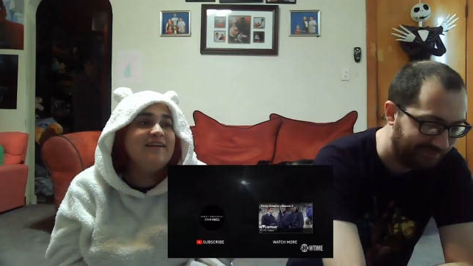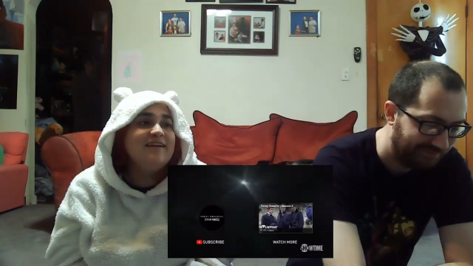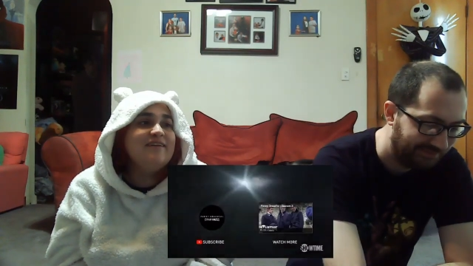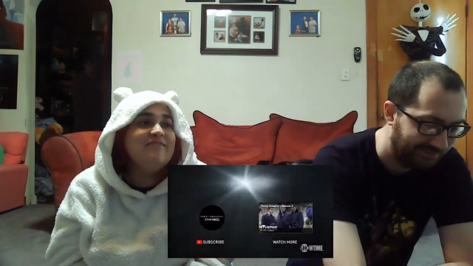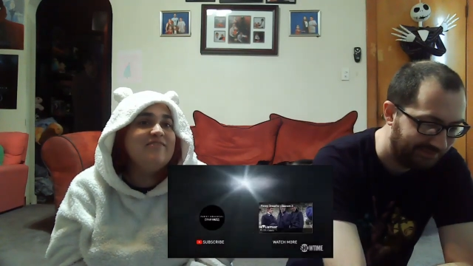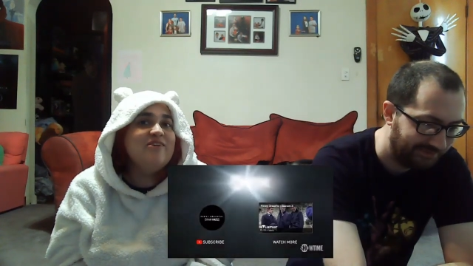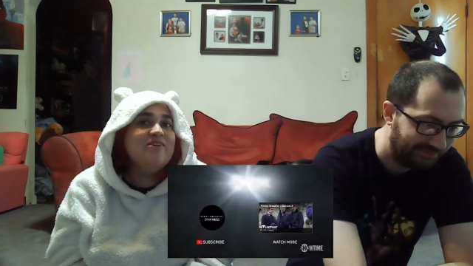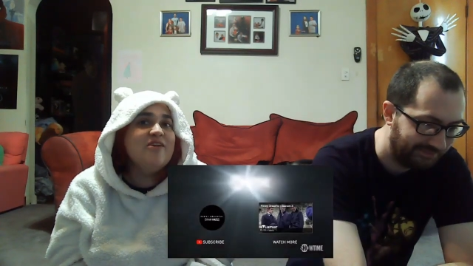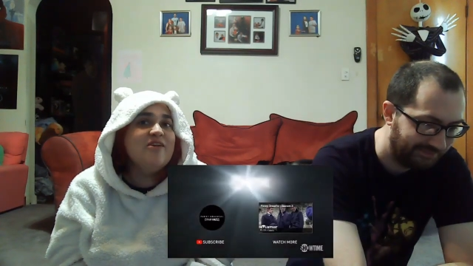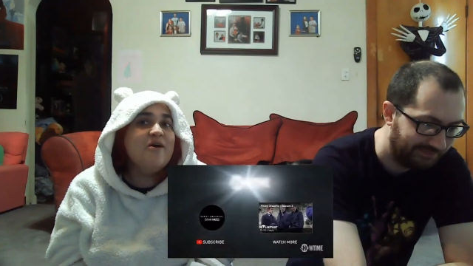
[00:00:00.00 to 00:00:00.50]
Speaker 1: even
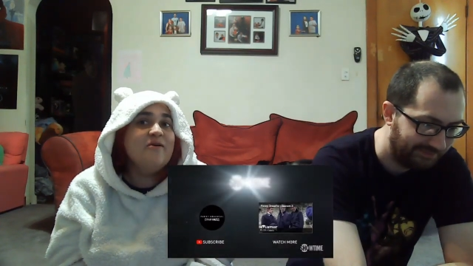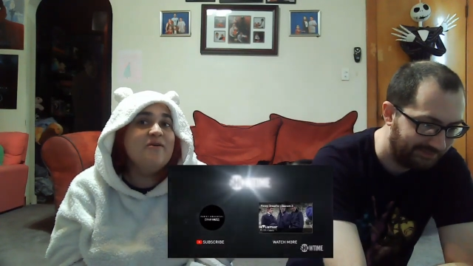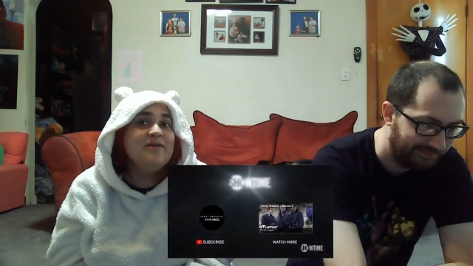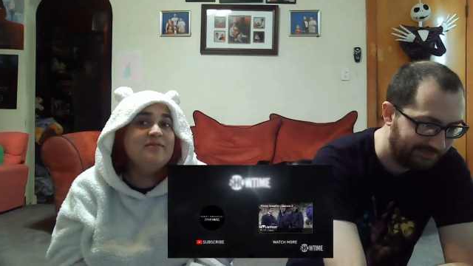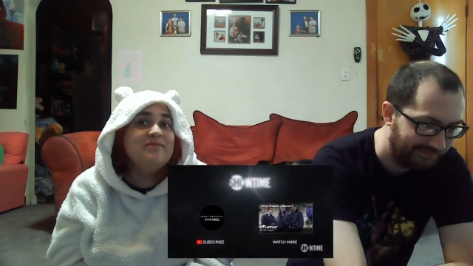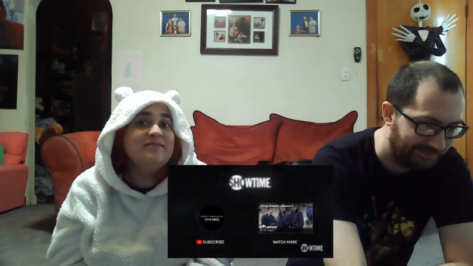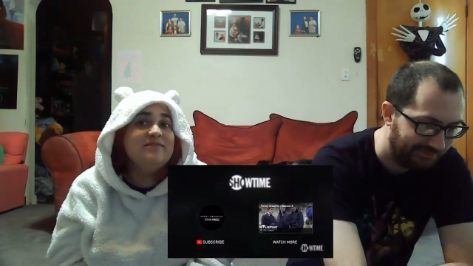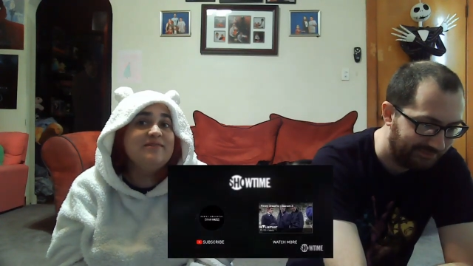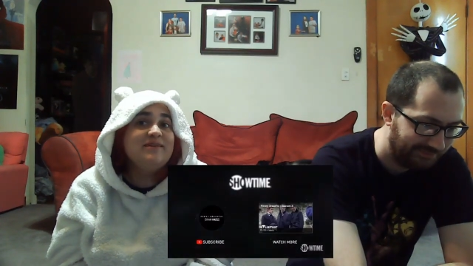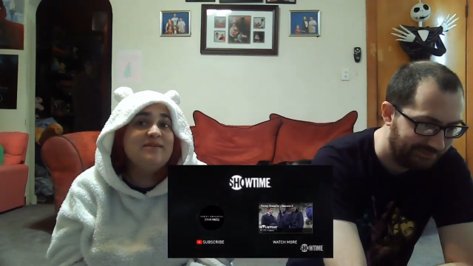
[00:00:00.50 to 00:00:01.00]
know he was
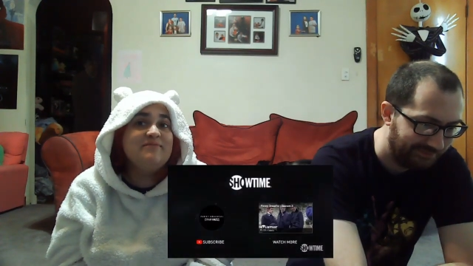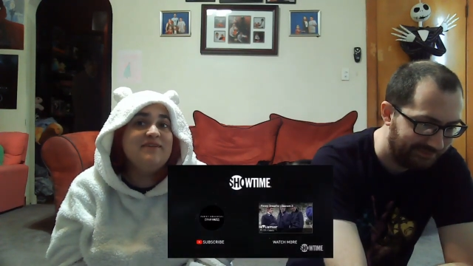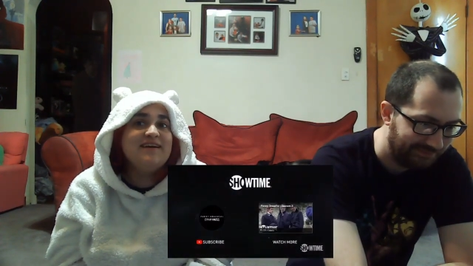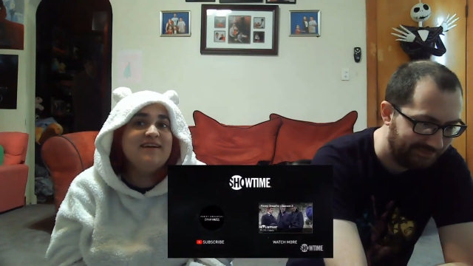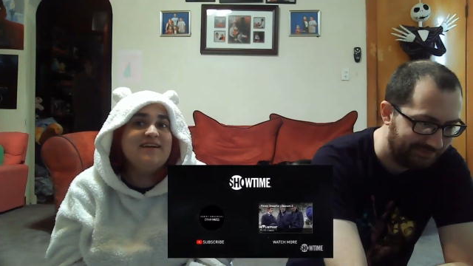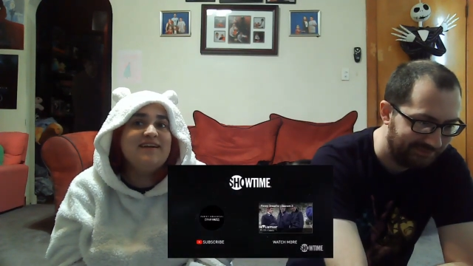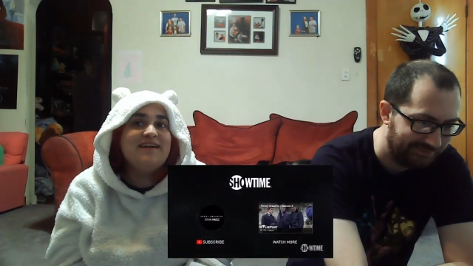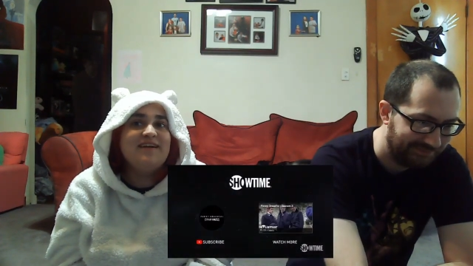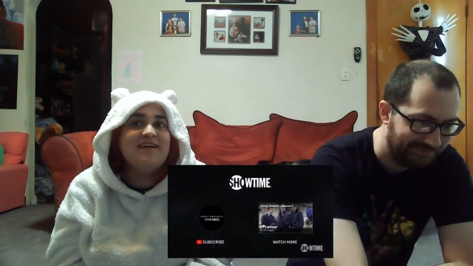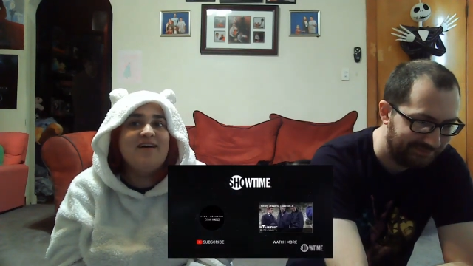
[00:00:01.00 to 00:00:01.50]
gonna be in
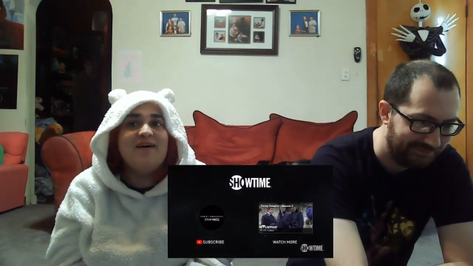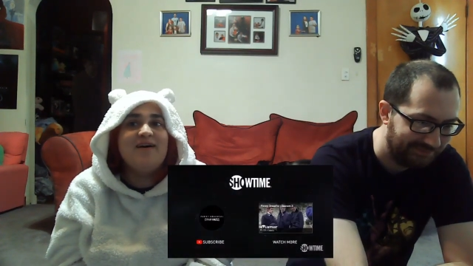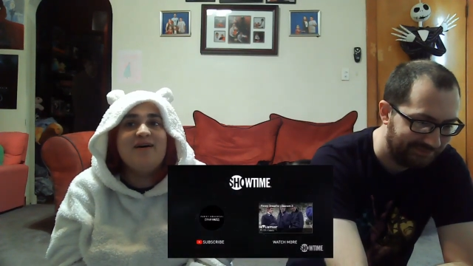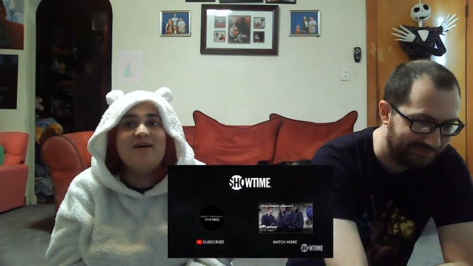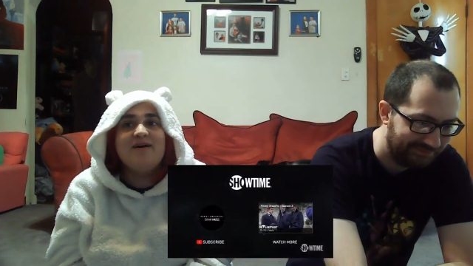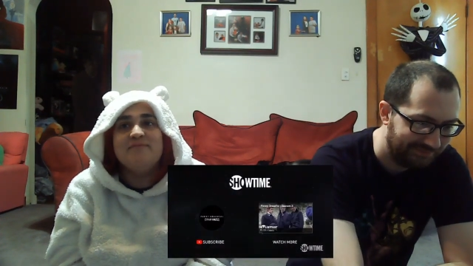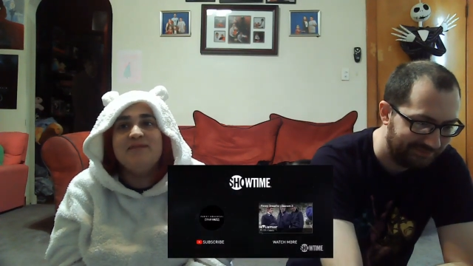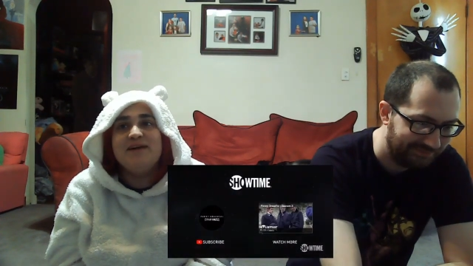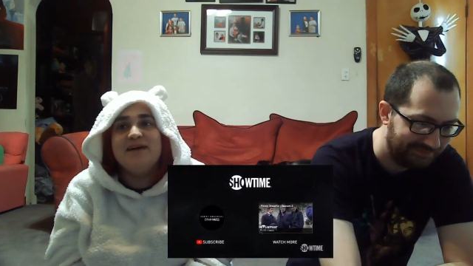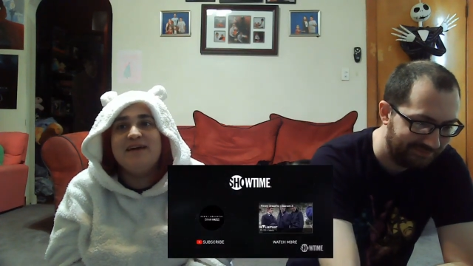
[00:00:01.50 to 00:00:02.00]
it. Oh
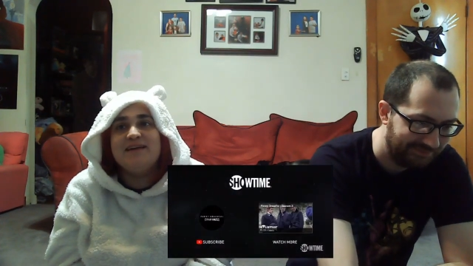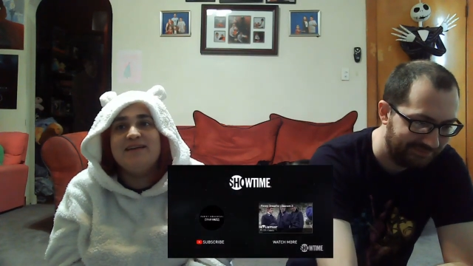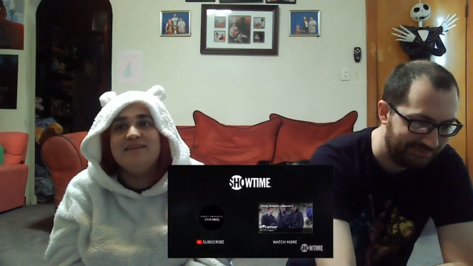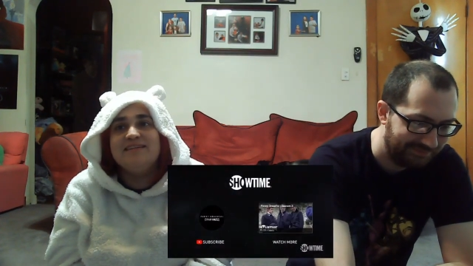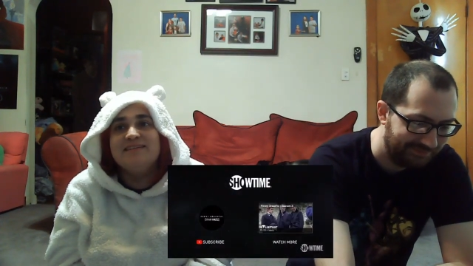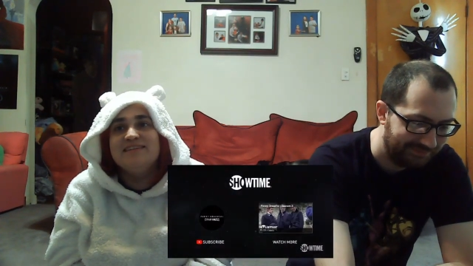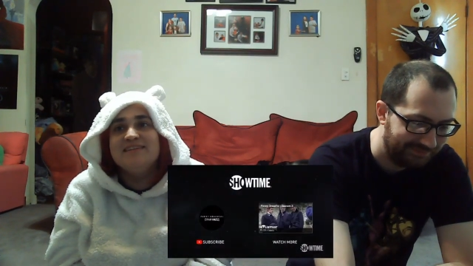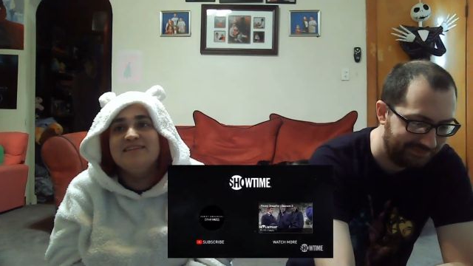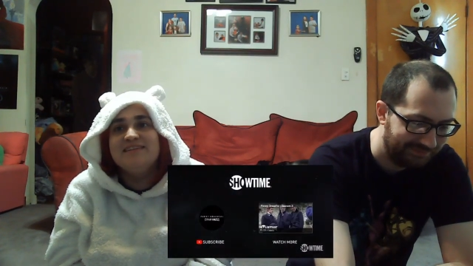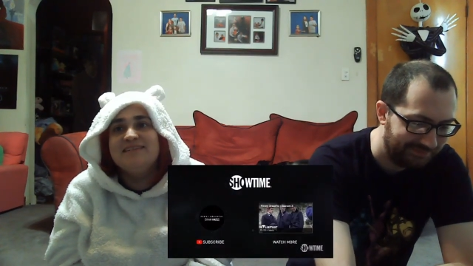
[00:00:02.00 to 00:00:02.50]

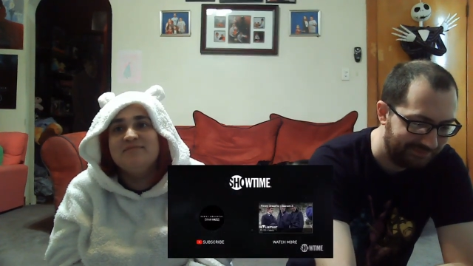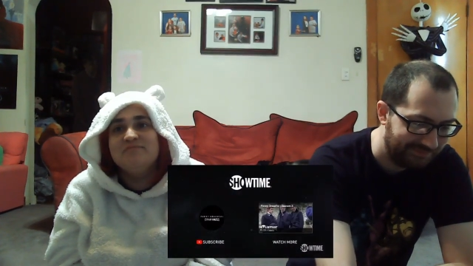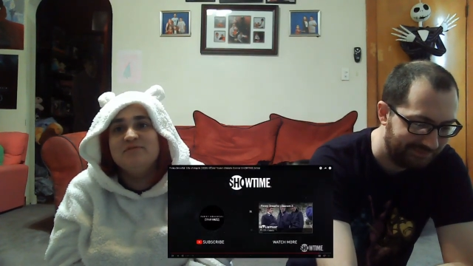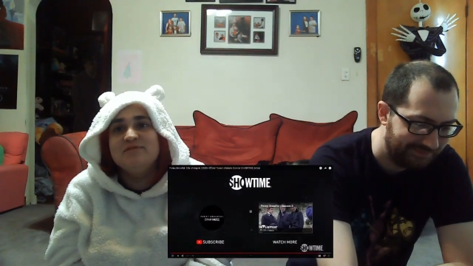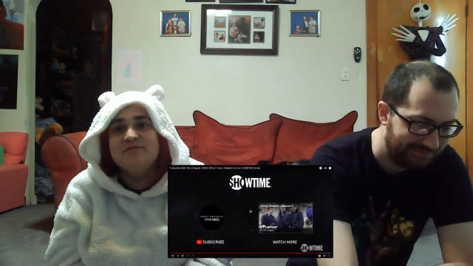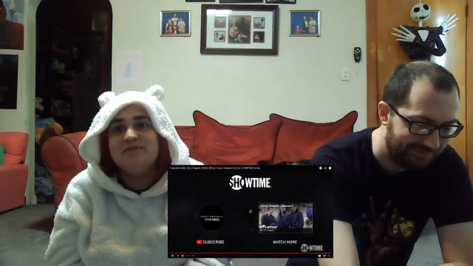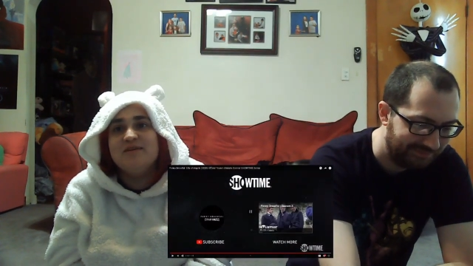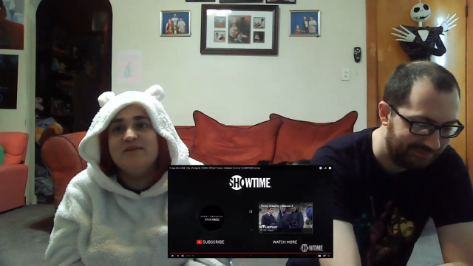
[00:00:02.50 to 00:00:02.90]
man, so